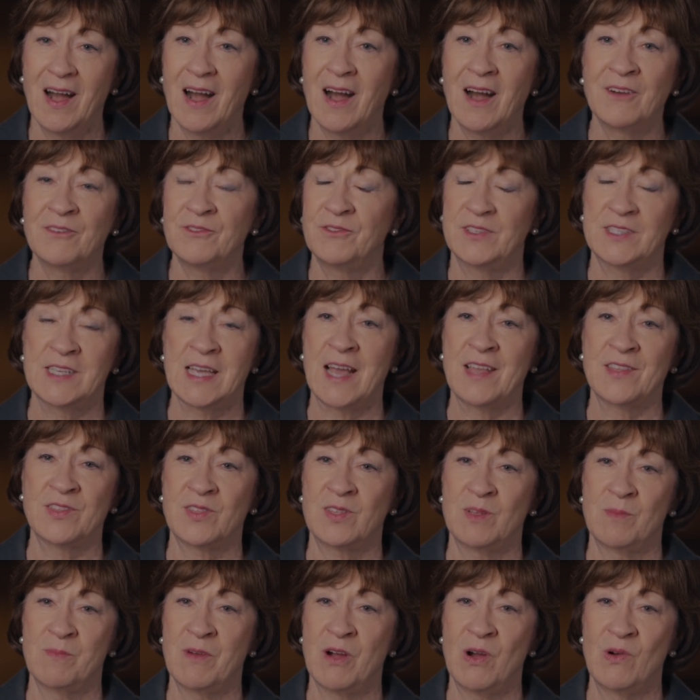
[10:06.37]
of
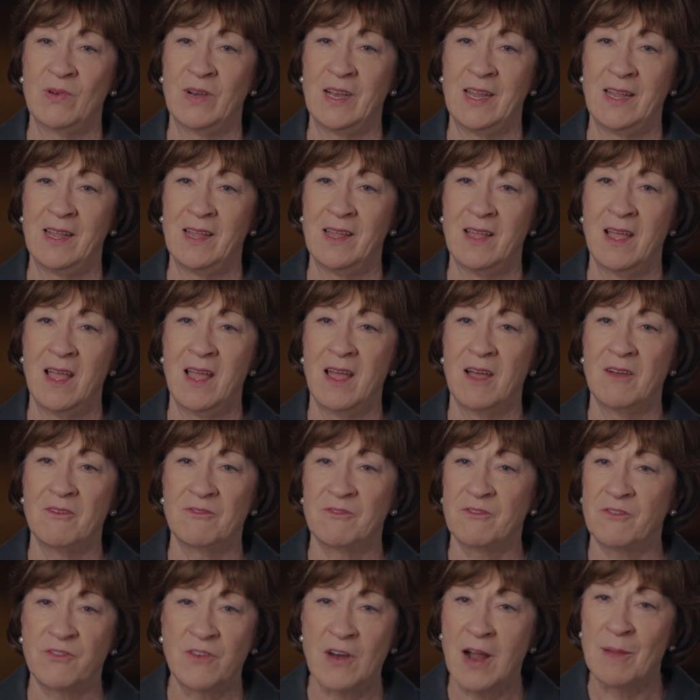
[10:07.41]
testimony
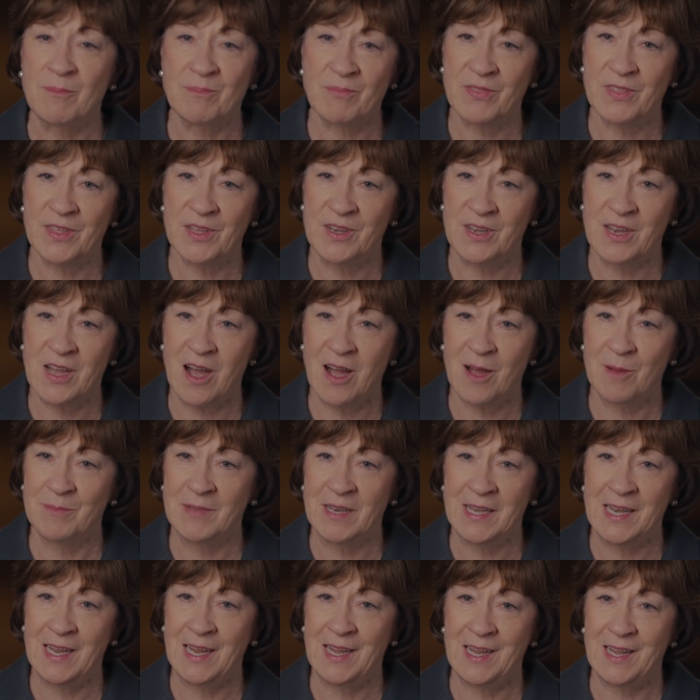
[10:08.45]
from the
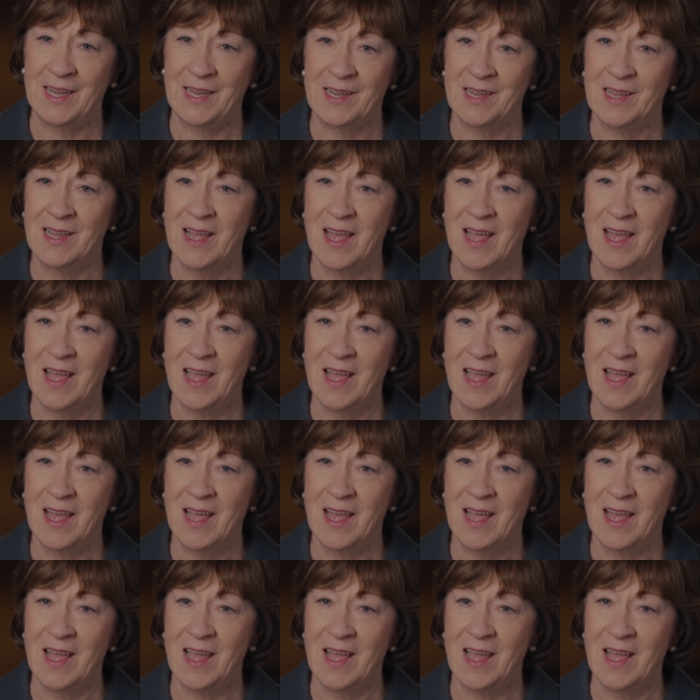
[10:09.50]
nominee.